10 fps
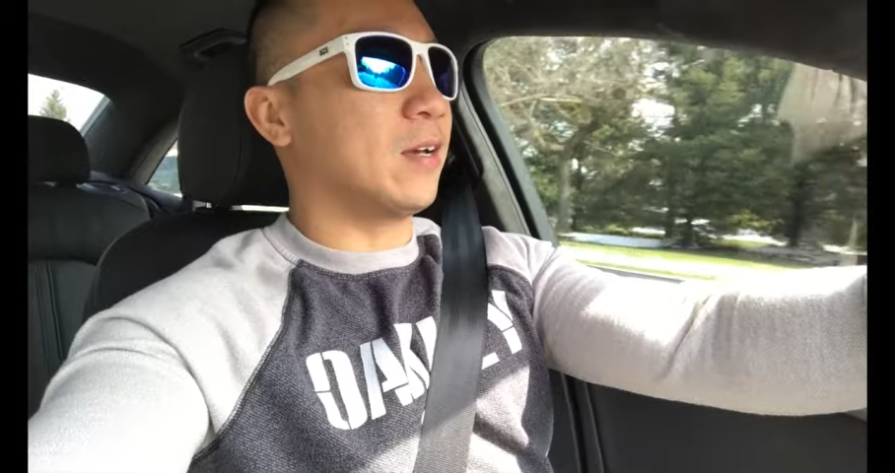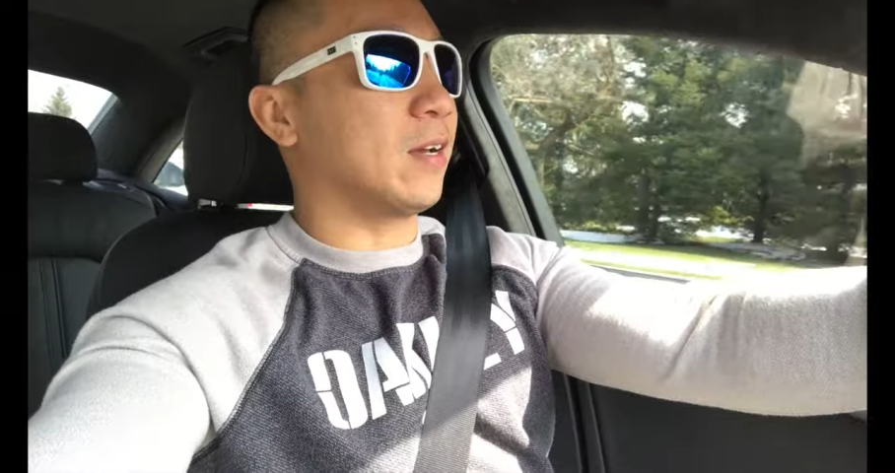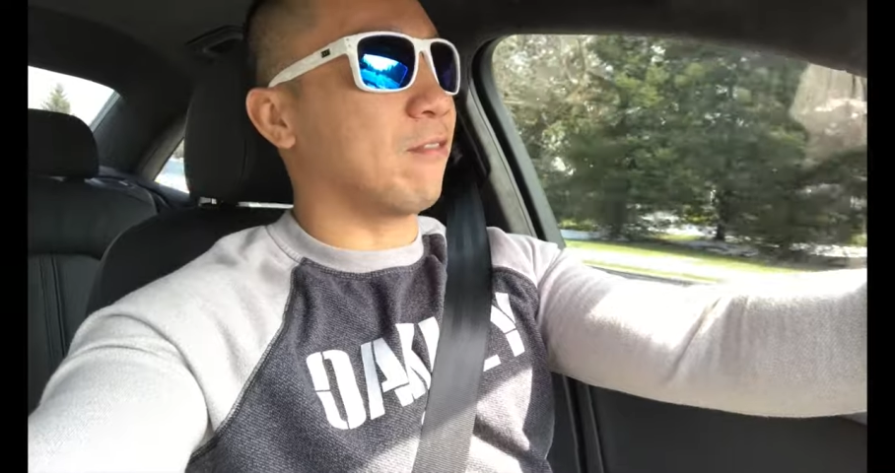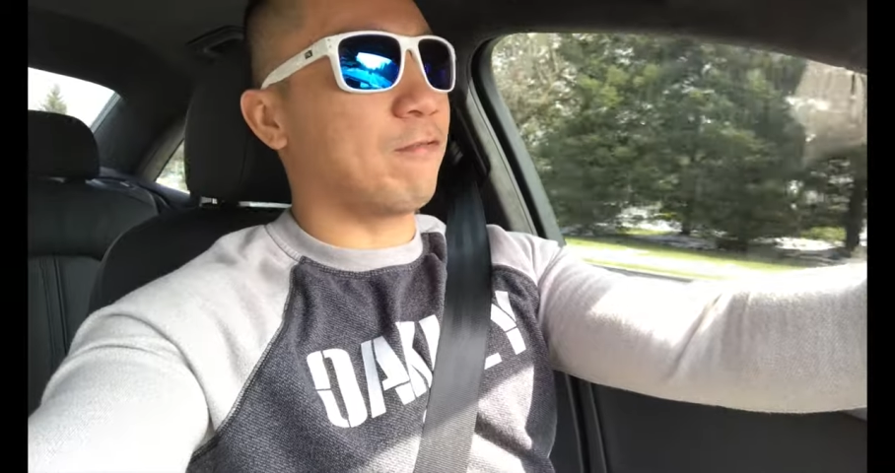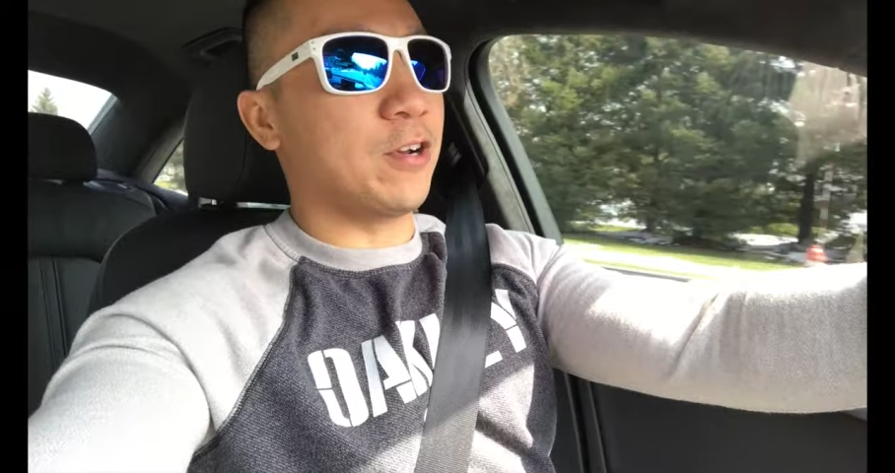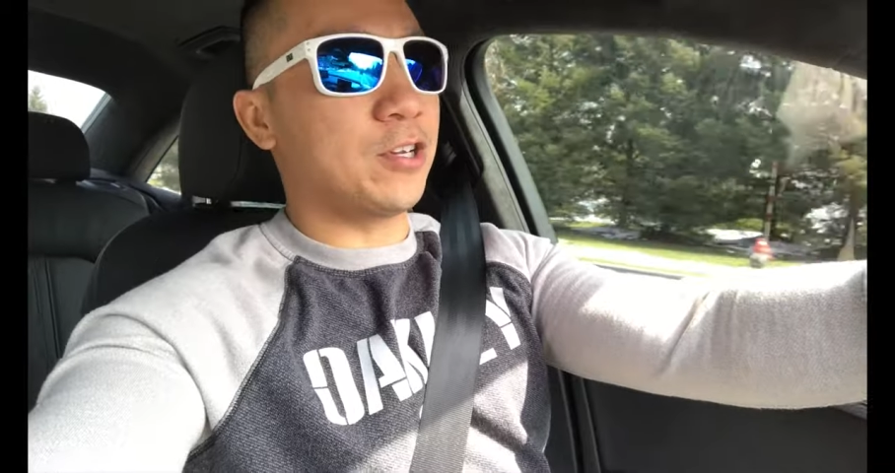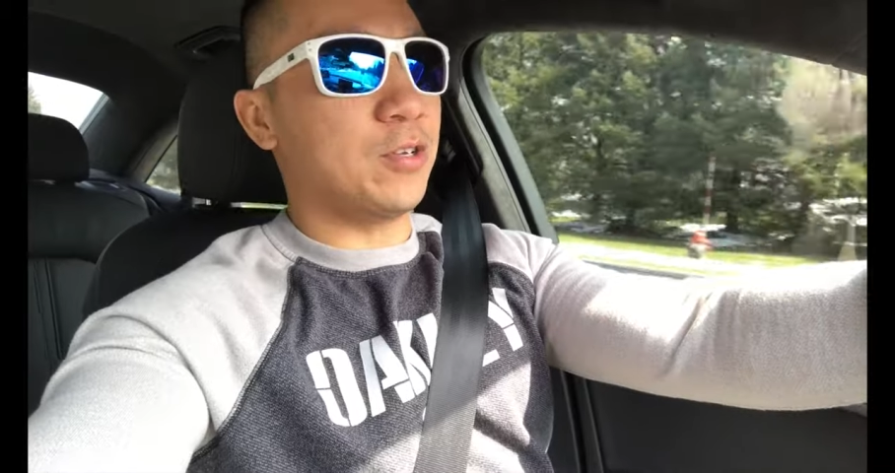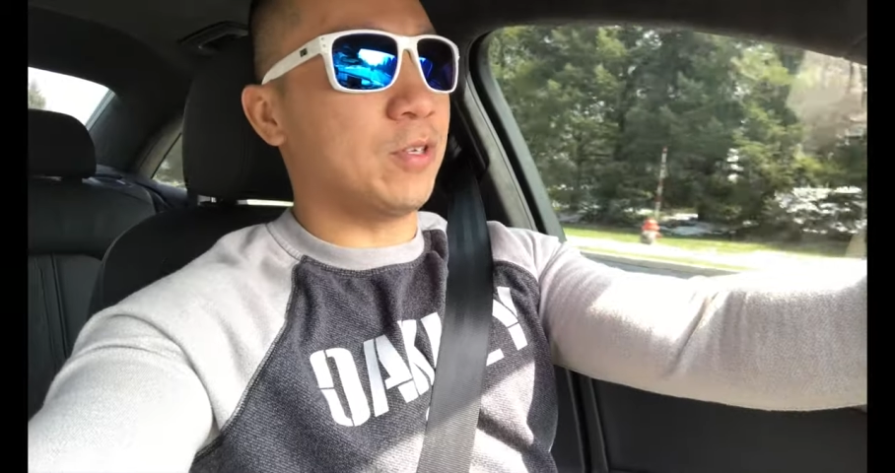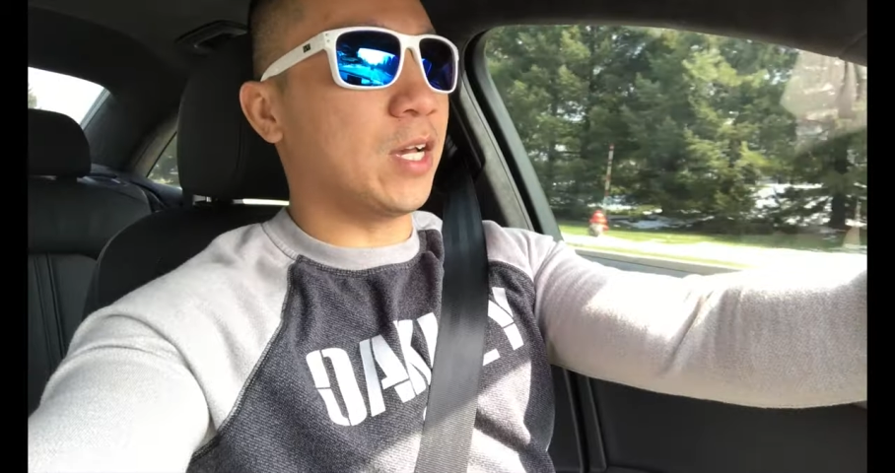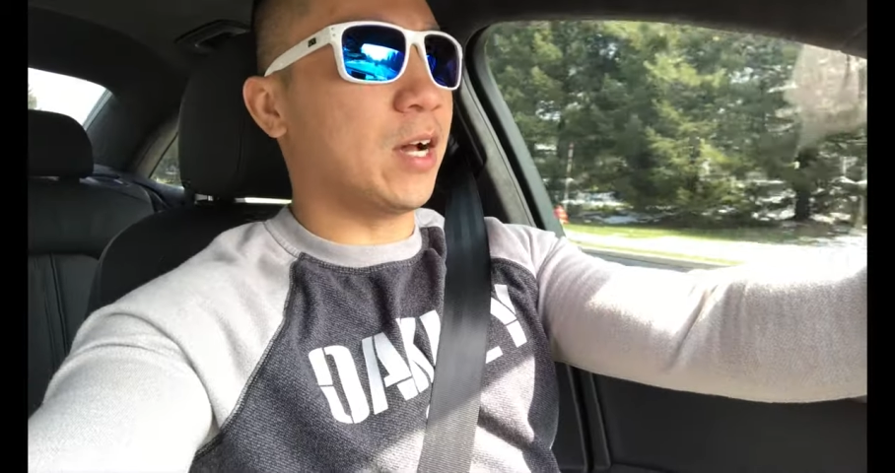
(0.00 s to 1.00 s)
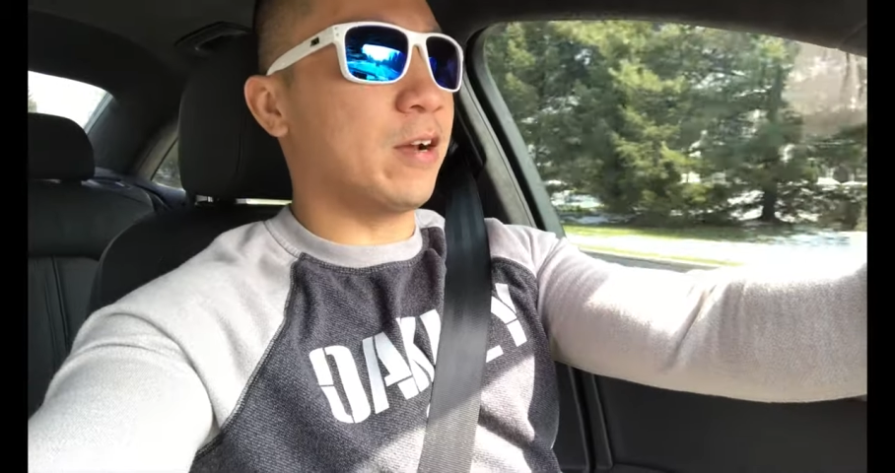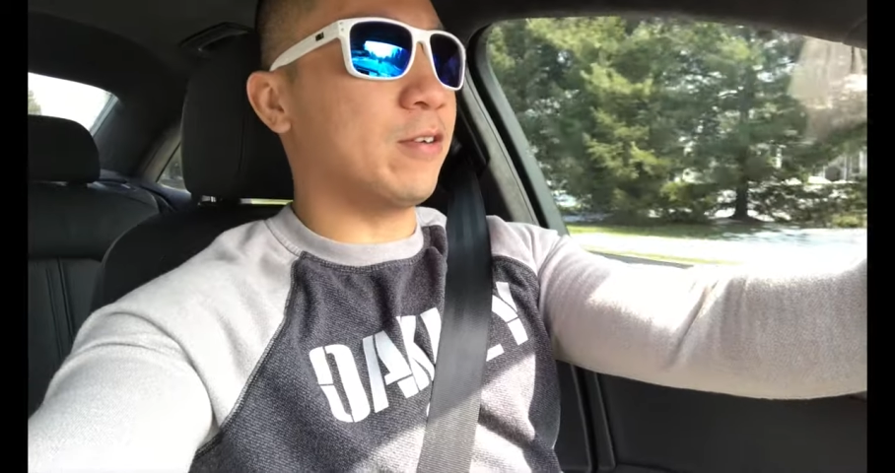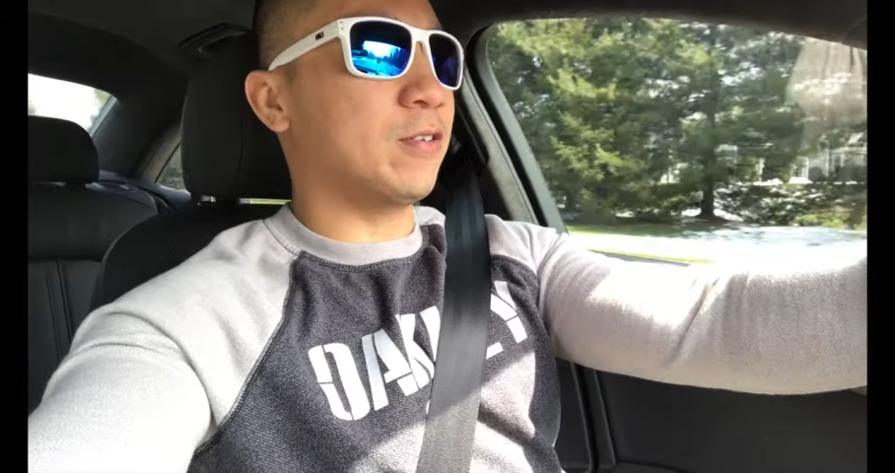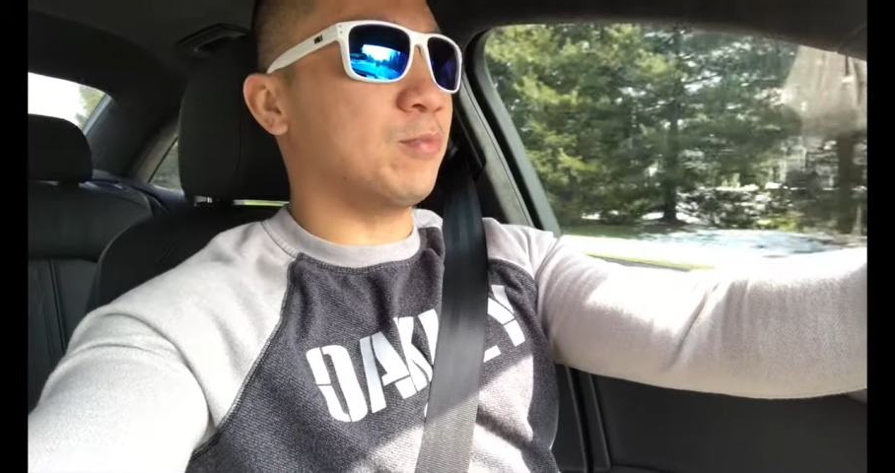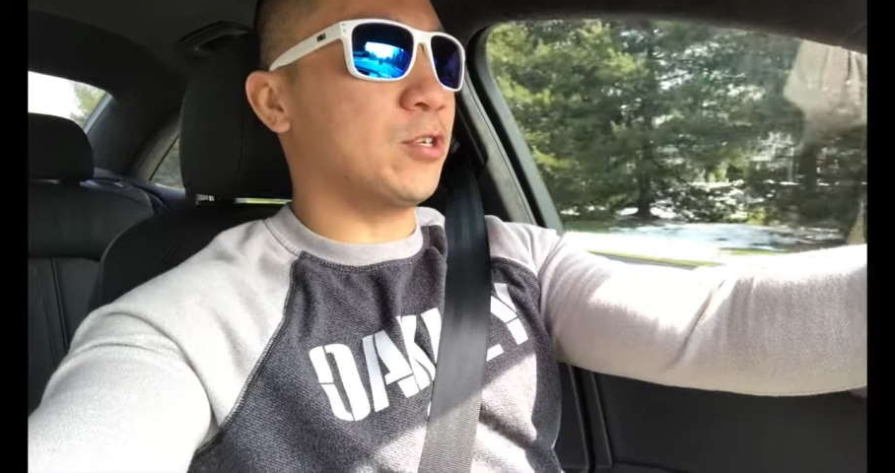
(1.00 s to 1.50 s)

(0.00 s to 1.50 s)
I got fresh new tires,